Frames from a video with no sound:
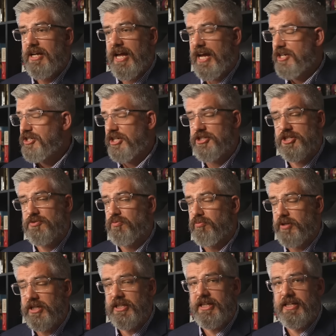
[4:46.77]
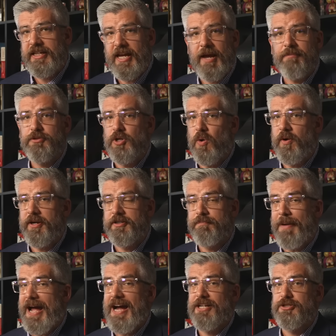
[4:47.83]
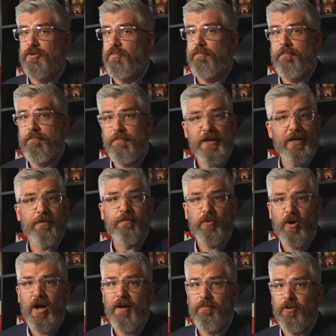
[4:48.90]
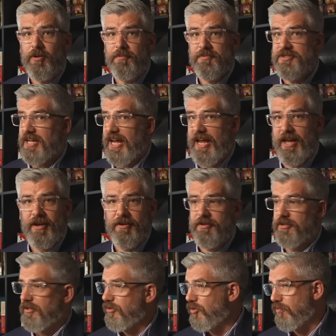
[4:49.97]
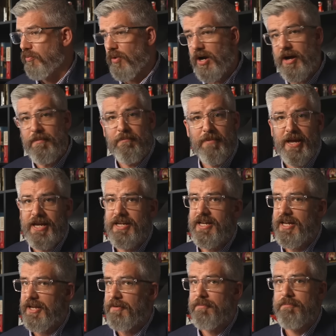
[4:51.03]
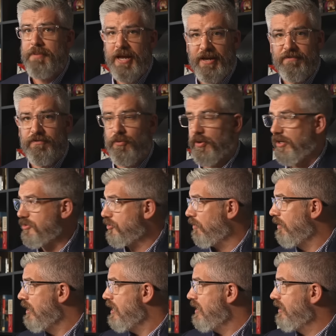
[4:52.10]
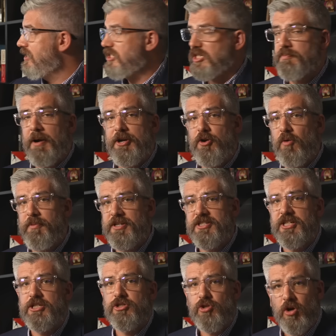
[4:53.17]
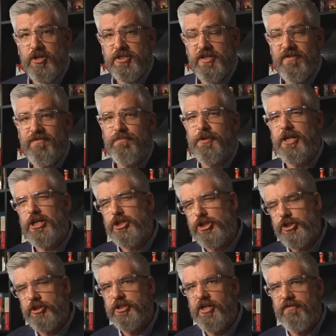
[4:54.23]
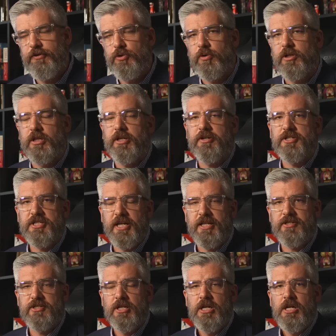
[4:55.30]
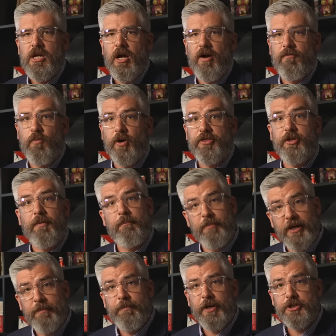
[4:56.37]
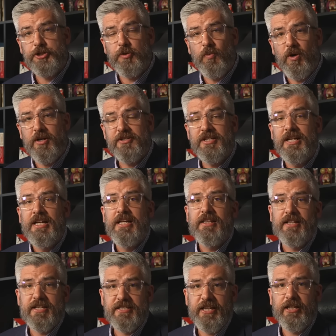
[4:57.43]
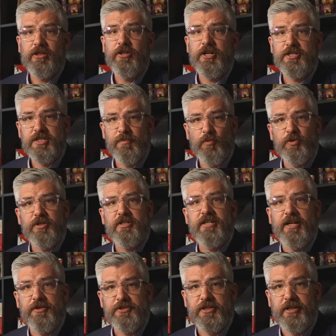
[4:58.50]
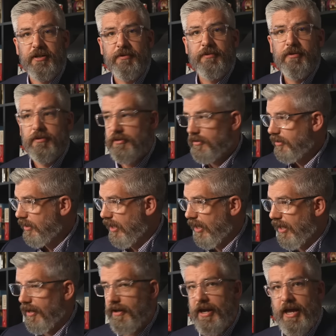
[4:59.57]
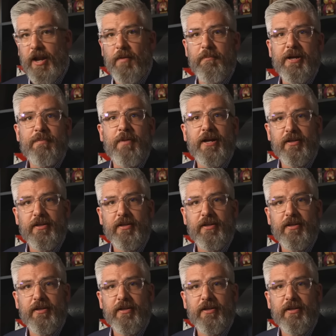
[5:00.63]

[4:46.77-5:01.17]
AJ just really kept going back to big problems, and Dubois made him pay for it. So this is by no means exhaustive, but it should give you a clear sense of what the big picture was. Let's take a look at some more details here. and I'll make my